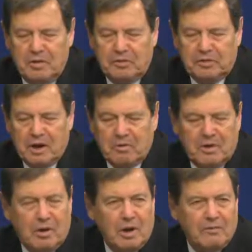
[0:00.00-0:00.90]
new
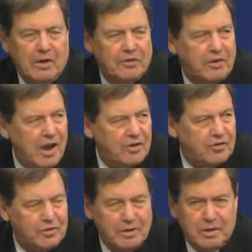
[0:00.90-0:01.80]
Secretary of
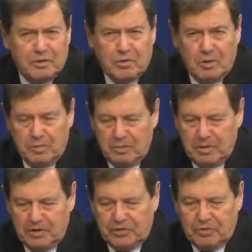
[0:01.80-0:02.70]
Education in the Trump
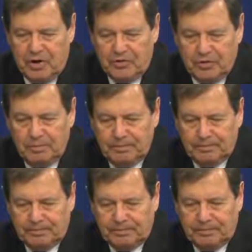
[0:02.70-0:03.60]
administration.
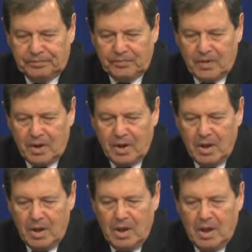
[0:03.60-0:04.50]

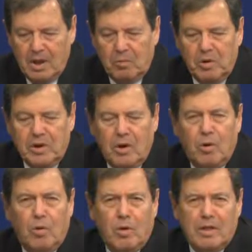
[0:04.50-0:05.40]
We
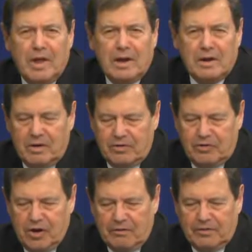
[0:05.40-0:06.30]
know that
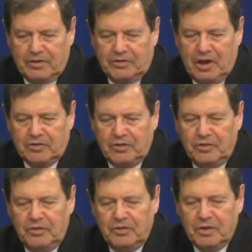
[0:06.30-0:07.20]
Jeff
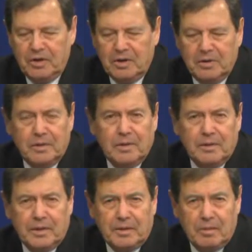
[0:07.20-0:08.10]
Sessions
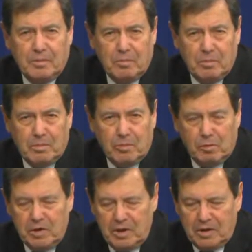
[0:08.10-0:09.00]
will
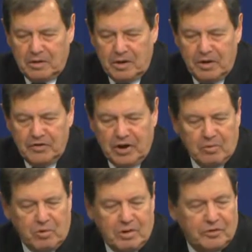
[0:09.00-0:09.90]
be the Attorney
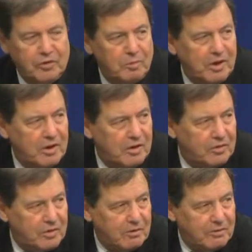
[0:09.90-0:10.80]
General, assuming he is
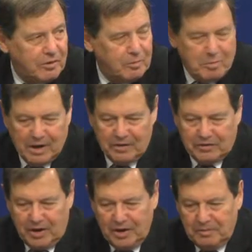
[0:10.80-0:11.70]
confirmed by the
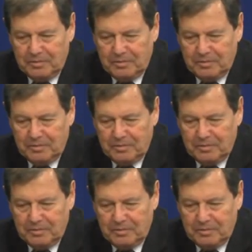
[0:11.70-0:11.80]
Senate.